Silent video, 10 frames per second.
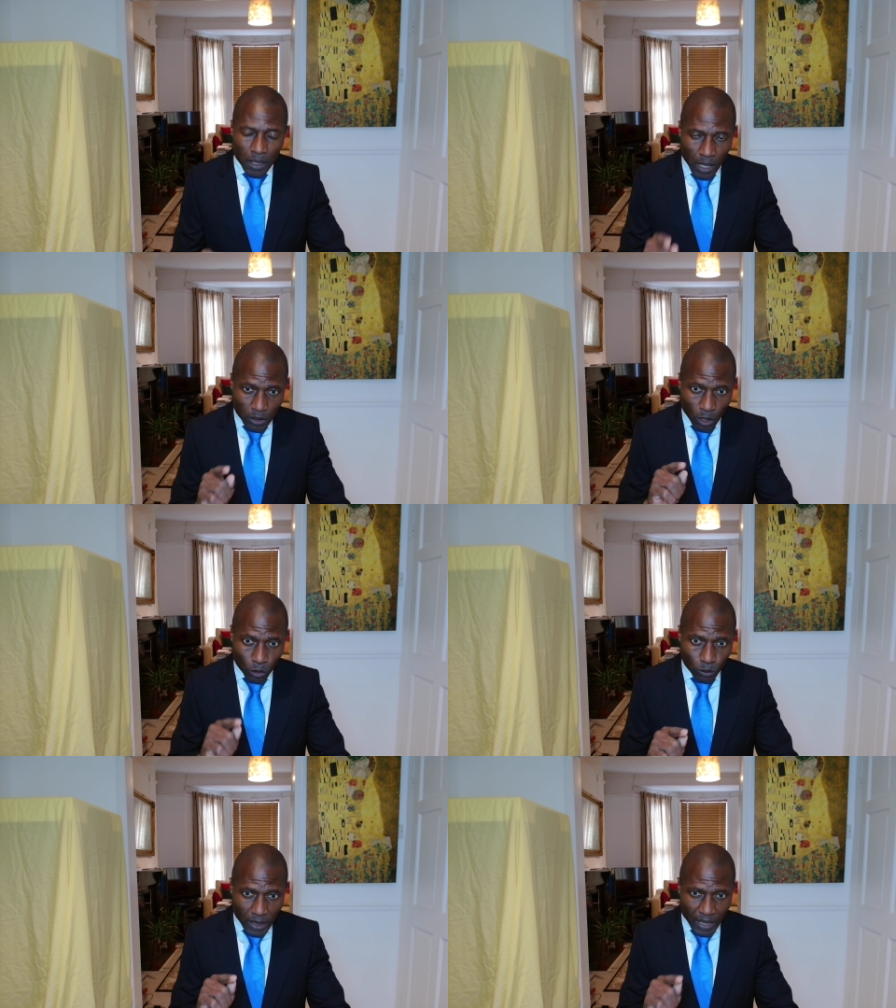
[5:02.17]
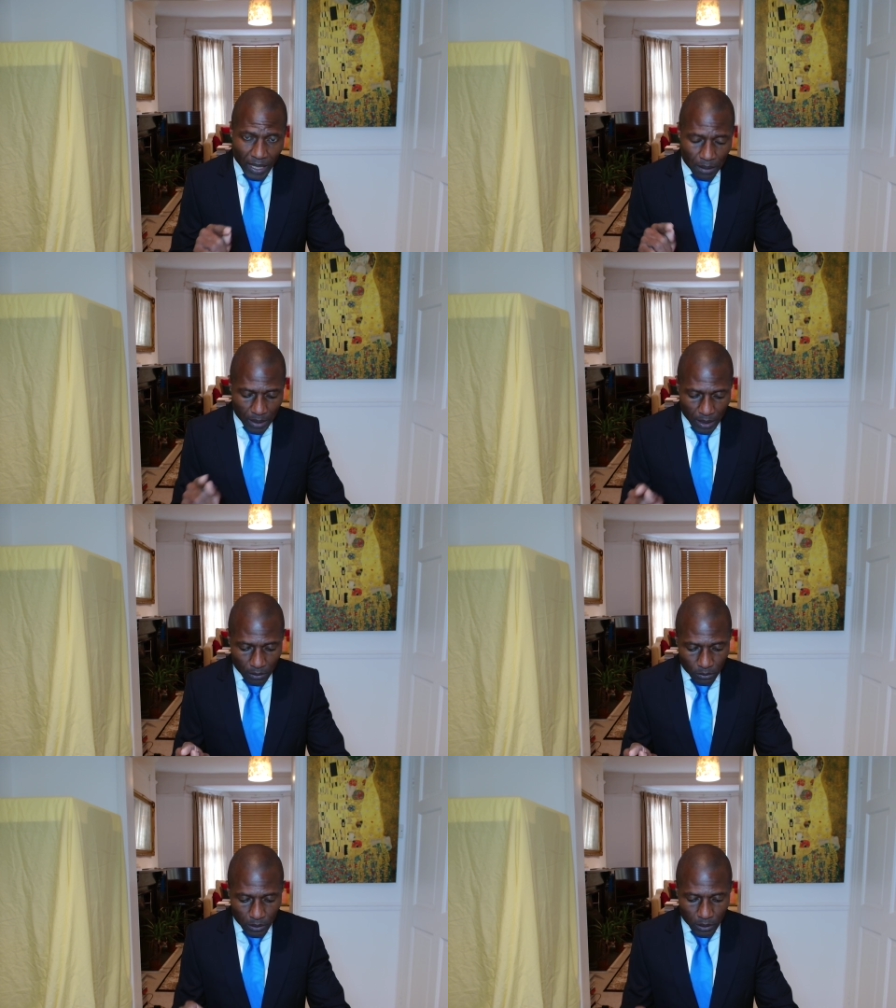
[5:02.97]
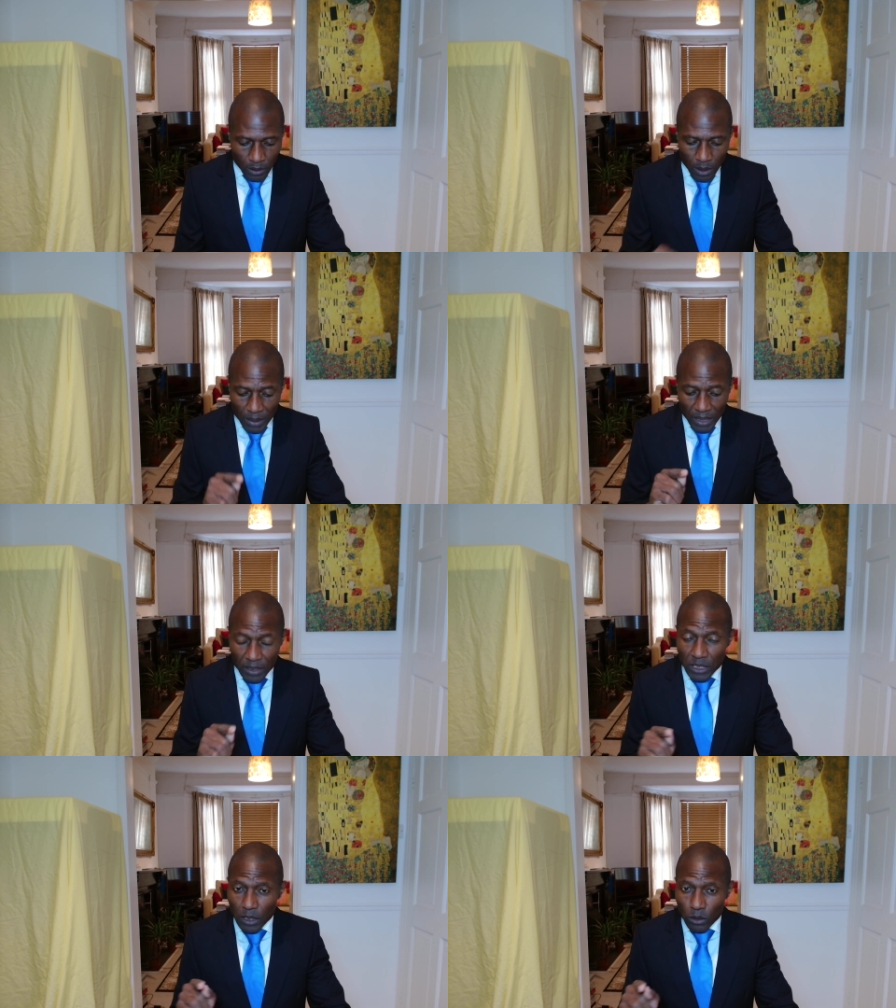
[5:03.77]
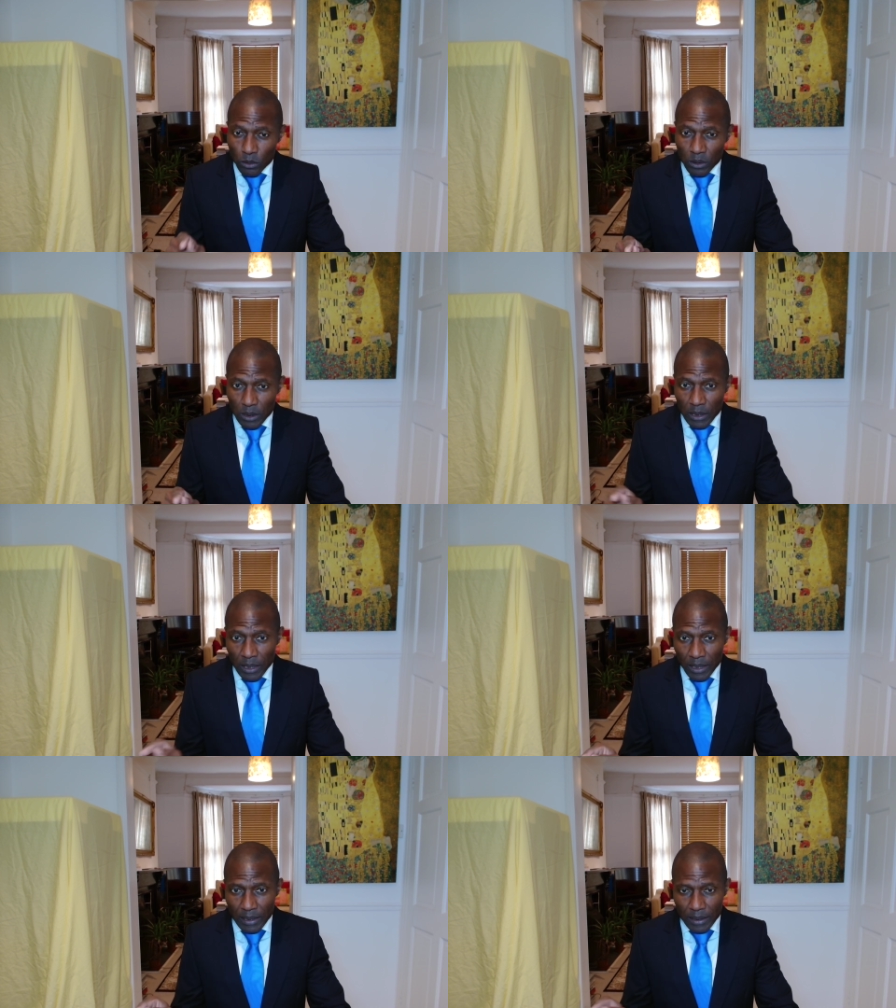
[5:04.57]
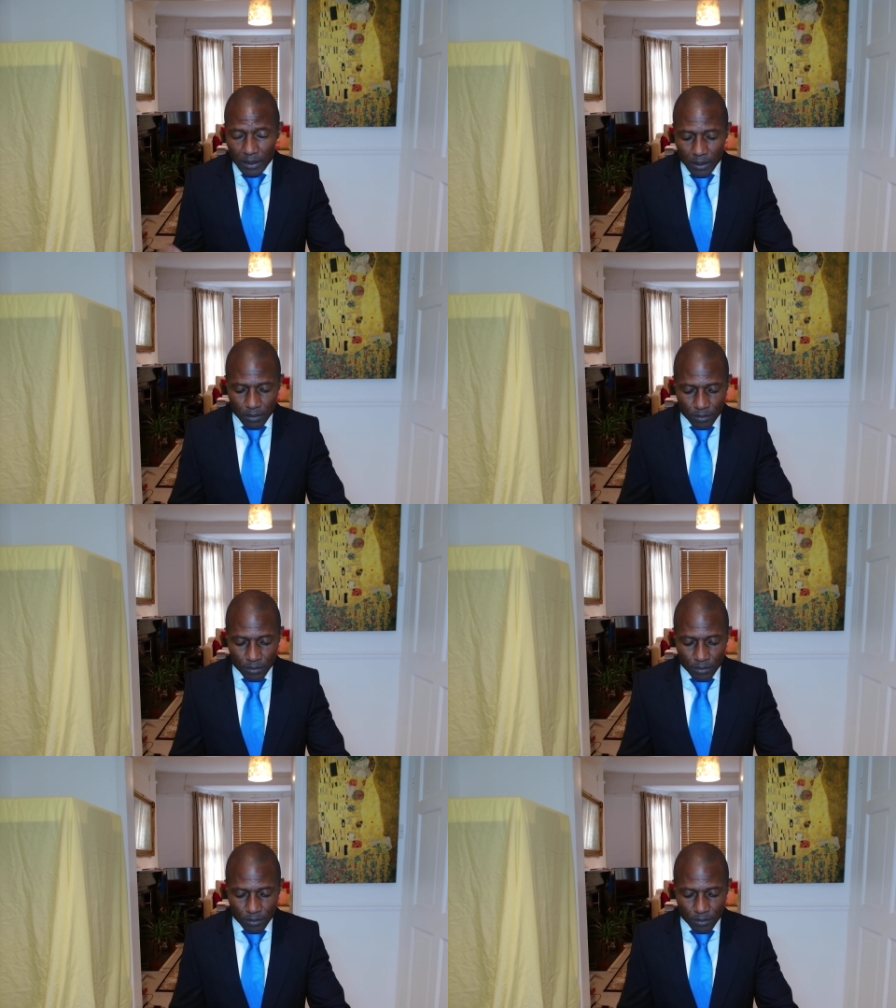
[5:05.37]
and only came out because he couldn't deny it.